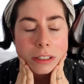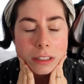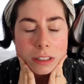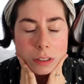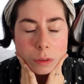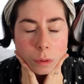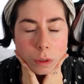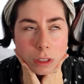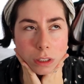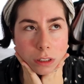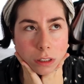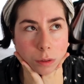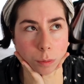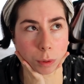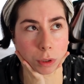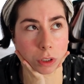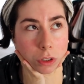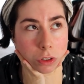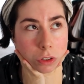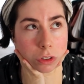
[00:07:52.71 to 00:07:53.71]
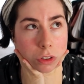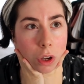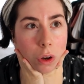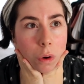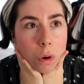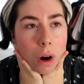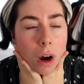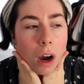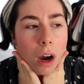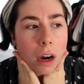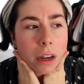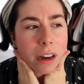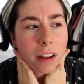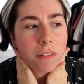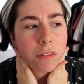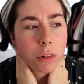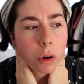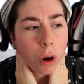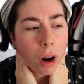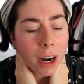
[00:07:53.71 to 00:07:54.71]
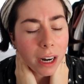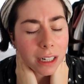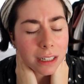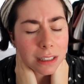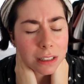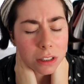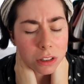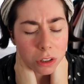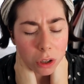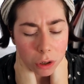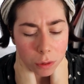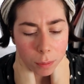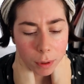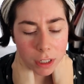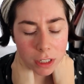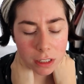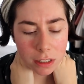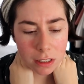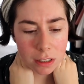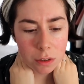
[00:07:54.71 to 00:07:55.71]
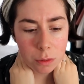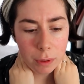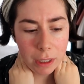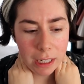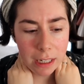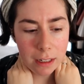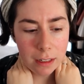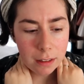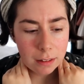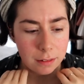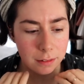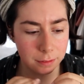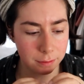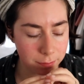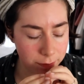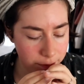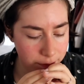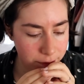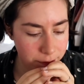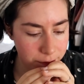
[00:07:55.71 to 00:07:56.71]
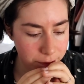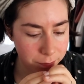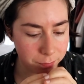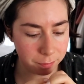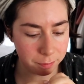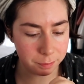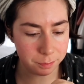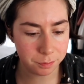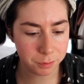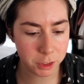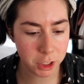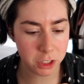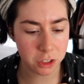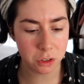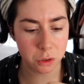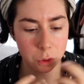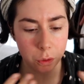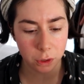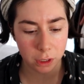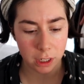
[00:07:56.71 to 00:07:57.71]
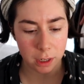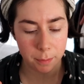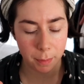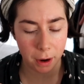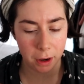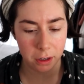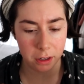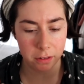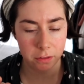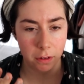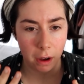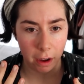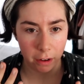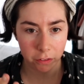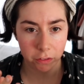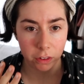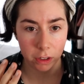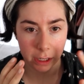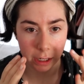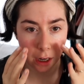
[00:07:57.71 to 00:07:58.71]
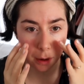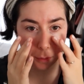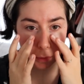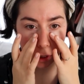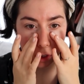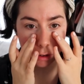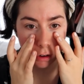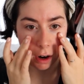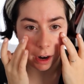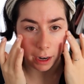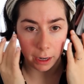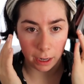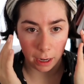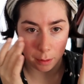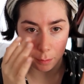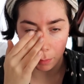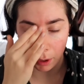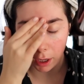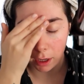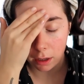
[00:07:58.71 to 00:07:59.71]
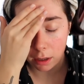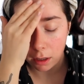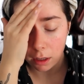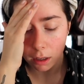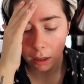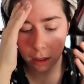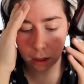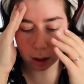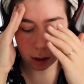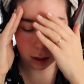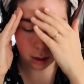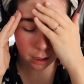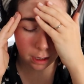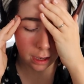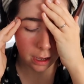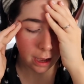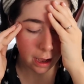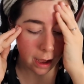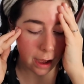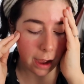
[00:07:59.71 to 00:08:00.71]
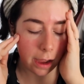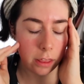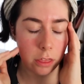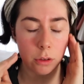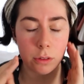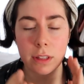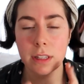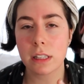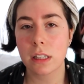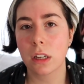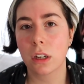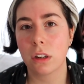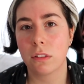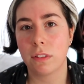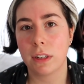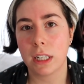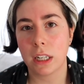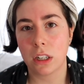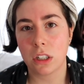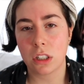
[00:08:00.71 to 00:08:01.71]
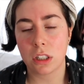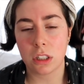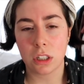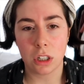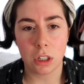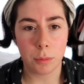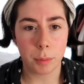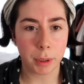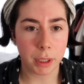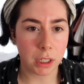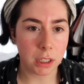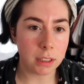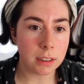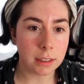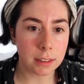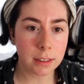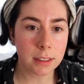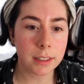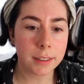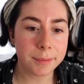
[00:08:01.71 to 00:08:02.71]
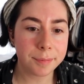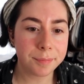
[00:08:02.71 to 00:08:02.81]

This week's just been so hard. I've cried so much this week. Just talking about it, I feel like I'm gonna cry again, but I thought this is a good video to do because